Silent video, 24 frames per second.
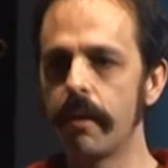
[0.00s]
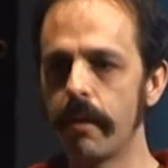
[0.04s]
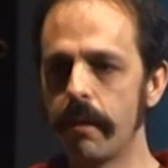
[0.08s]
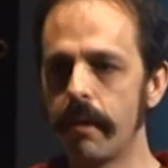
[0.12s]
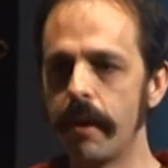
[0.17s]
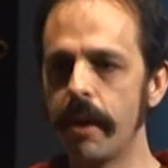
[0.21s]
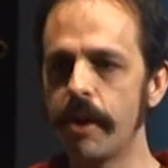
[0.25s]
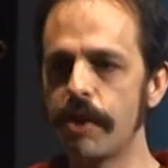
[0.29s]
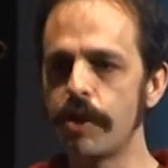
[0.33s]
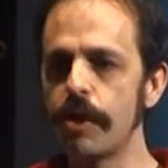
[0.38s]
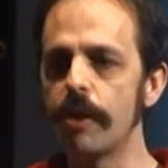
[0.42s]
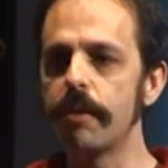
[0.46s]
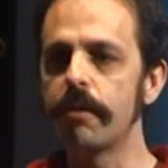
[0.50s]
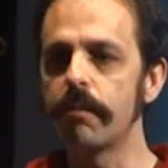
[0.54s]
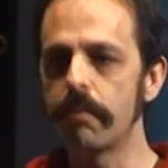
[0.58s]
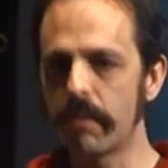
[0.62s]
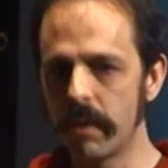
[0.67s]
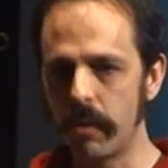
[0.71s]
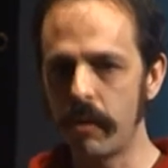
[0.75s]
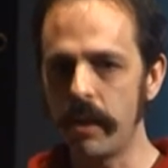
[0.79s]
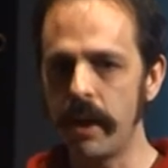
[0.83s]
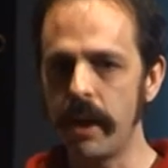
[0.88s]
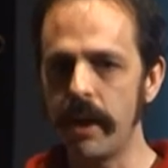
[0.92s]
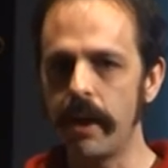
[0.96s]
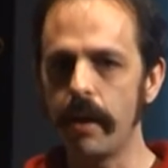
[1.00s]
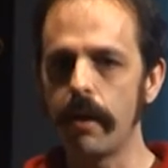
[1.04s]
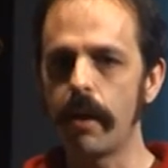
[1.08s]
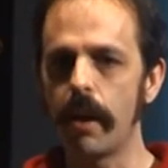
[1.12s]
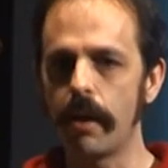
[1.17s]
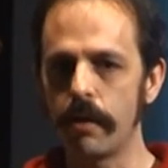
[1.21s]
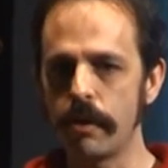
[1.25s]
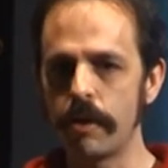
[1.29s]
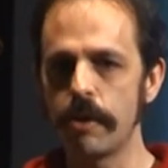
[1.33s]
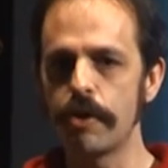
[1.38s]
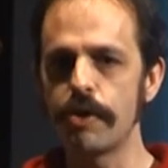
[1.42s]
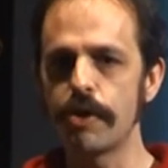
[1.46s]

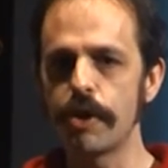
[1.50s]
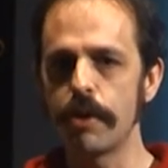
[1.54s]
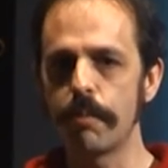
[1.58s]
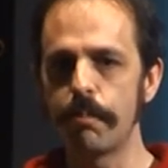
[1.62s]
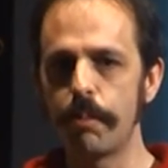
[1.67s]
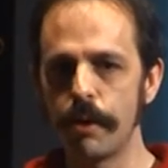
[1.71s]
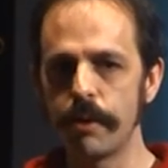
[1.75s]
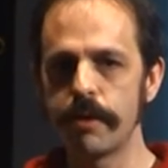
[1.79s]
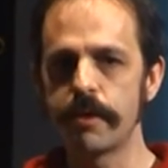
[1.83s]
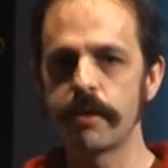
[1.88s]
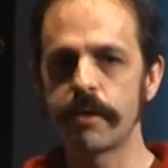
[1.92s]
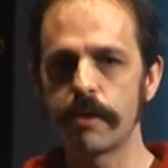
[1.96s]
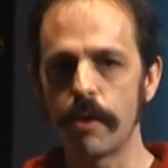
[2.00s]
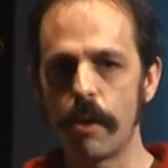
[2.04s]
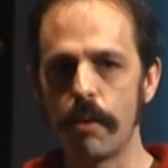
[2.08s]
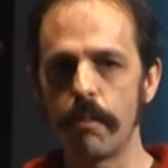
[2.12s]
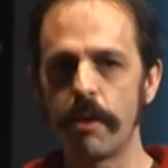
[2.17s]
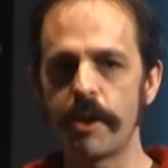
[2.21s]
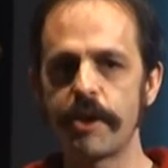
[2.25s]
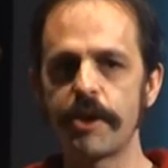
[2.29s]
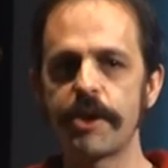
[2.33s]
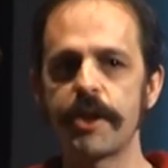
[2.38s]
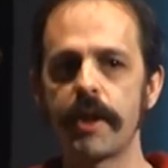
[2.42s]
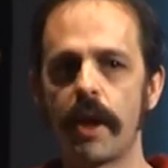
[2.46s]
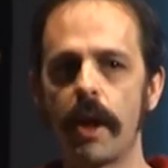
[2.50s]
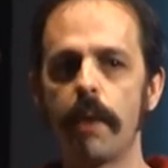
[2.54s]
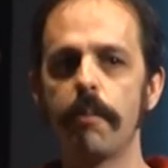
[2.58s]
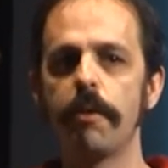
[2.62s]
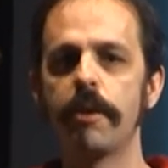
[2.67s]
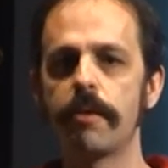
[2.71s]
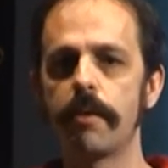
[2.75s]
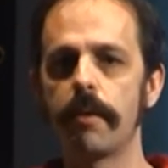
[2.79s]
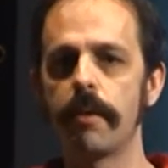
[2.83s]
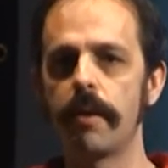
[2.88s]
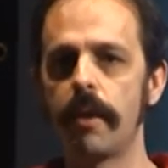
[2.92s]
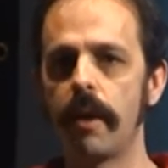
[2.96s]
You should put so much time
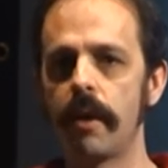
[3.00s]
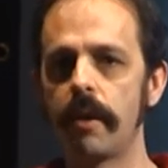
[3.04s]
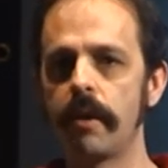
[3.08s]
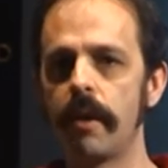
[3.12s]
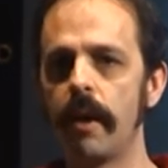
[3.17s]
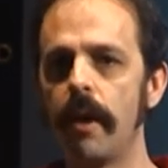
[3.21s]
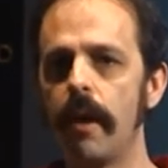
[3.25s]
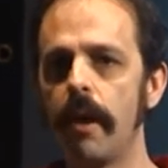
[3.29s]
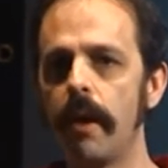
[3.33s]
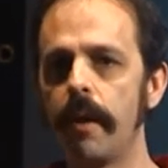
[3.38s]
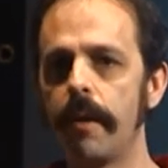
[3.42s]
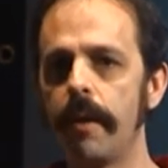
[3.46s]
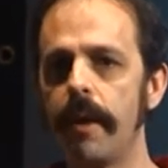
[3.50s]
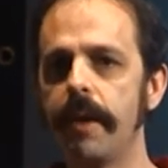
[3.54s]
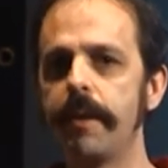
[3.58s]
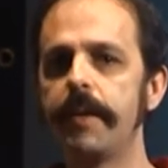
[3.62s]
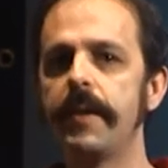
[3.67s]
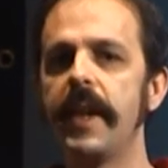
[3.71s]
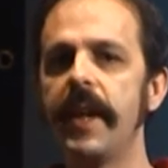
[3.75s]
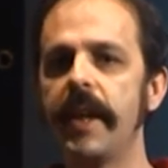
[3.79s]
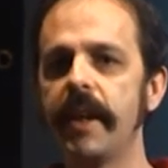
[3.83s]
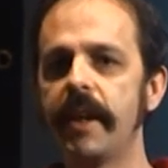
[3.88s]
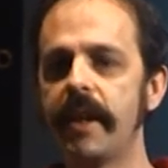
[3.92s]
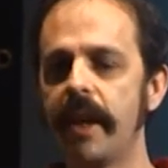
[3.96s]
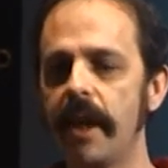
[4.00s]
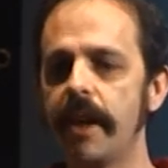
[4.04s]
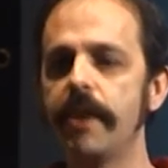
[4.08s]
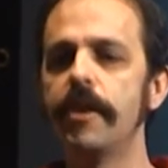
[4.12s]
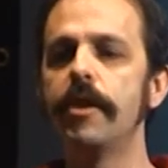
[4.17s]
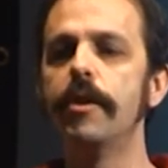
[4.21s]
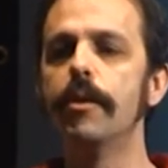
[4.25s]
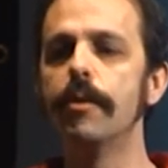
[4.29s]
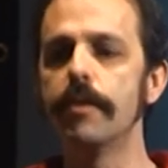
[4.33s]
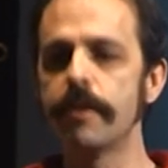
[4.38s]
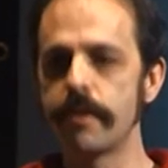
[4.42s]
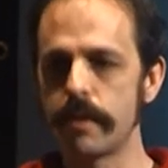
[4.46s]
into that they get
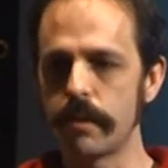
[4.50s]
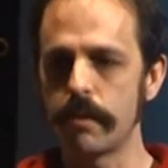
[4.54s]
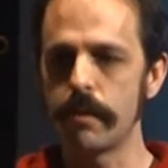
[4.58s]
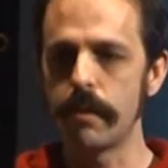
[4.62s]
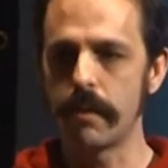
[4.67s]
used to